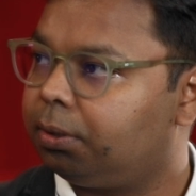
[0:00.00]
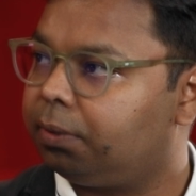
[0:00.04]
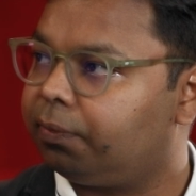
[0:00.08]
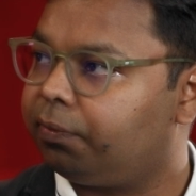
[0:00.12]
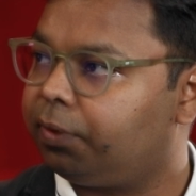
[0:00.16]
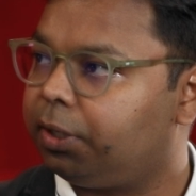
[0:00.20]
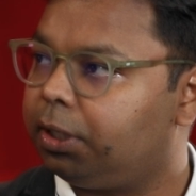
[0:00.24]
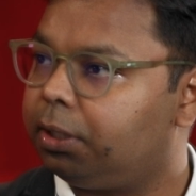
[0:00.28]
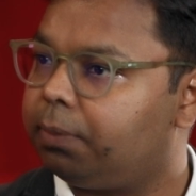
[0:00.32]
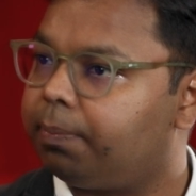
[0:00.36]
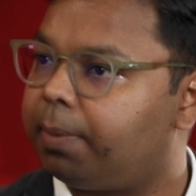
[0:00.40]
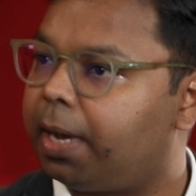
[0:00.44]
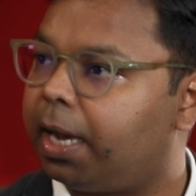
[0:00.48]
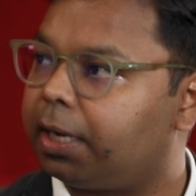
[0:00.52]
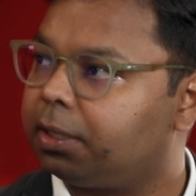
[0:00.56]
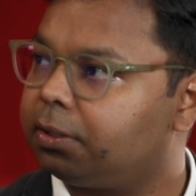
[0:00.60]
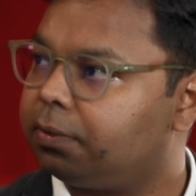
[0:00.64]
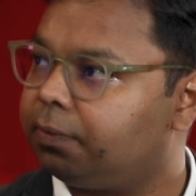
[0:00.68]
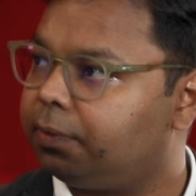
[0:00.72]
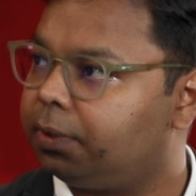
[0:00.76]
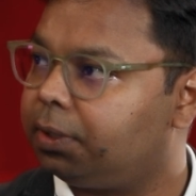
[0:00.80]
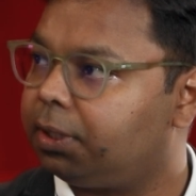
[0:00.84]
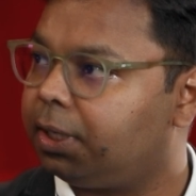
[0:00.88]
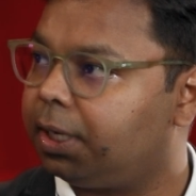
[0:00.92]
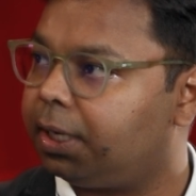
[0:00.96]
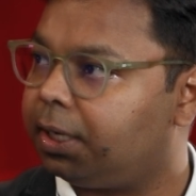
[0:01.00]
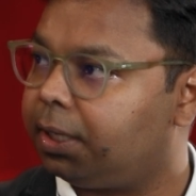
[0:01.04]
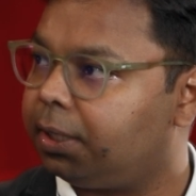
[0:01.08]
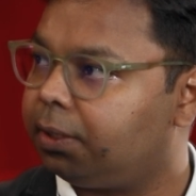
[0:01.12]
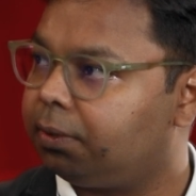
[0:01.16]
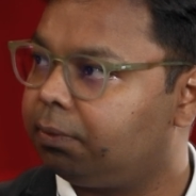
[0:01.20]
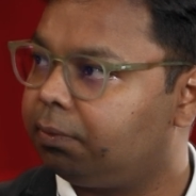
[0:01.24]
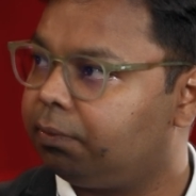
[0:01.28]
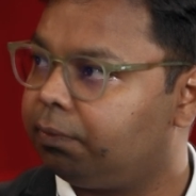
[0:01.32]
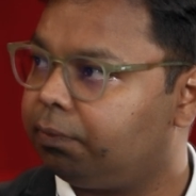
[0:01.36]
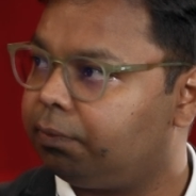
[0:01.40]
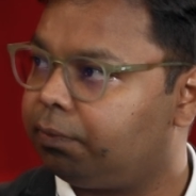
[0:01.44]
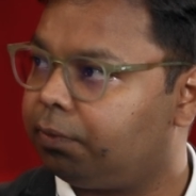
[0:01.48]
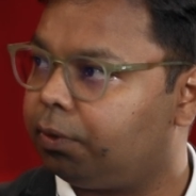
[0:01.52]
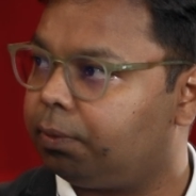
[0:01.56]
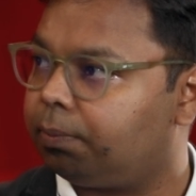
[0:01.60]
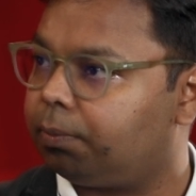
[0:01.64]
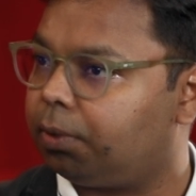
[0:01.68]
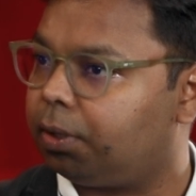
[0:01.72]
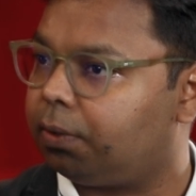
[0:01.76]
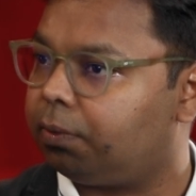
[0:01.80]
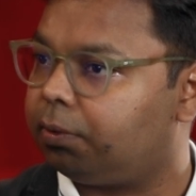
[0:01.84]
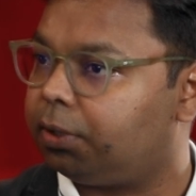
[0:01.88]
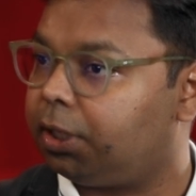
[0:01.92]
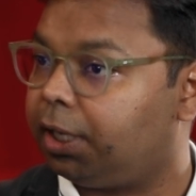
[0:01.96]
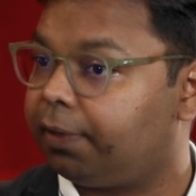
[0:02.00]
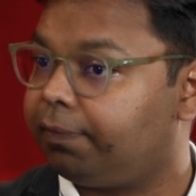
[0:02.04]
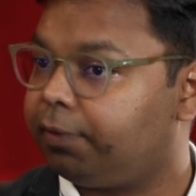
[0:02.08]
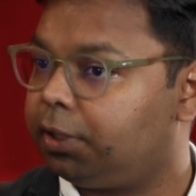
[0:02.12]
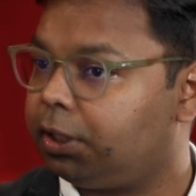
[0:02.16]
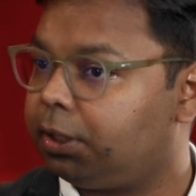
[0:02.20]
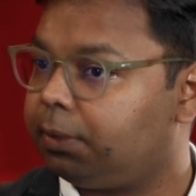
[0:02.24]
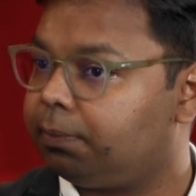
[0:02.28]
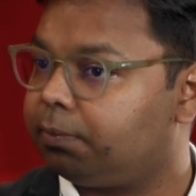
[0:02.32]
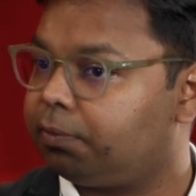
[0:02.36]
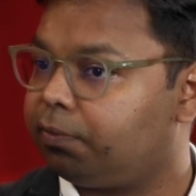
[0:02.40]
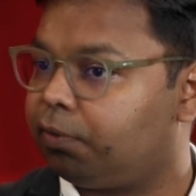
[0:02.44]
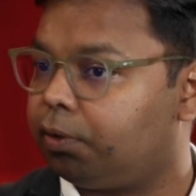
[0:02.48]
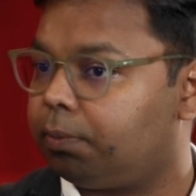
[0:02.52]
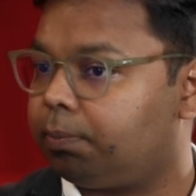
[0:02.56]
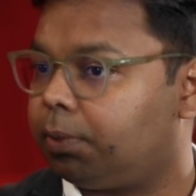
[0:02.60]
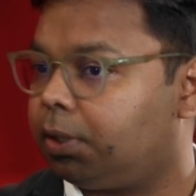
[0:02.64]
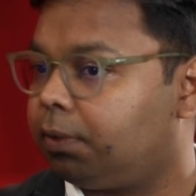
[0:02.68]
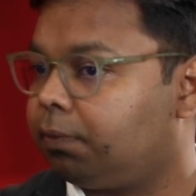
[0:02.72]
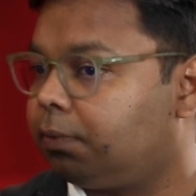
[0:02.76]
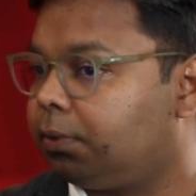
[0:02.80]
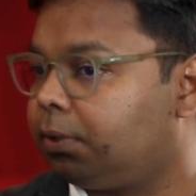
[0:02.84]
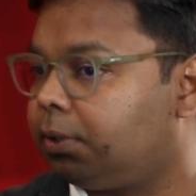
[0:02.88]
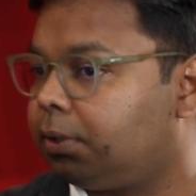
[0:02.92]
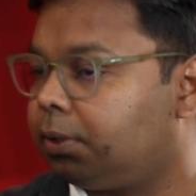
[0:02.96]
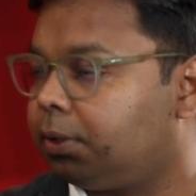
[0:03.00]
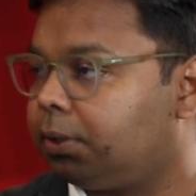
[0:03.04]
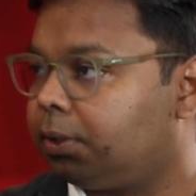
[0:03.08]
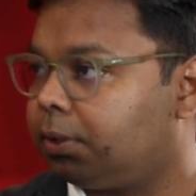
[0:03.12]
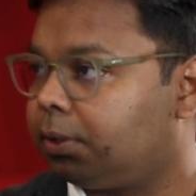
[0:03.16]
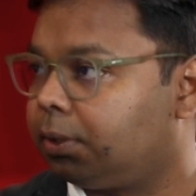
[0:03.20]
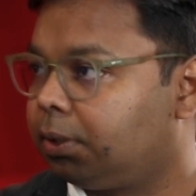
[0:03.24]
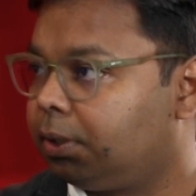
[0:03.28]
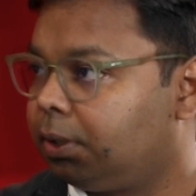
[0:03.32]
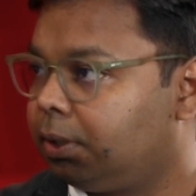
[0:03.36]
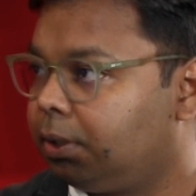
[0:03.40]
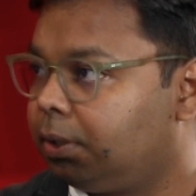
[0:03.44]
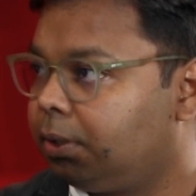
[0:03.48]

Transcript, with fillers: the feedbacks we are getting from our dev teams, from our uh,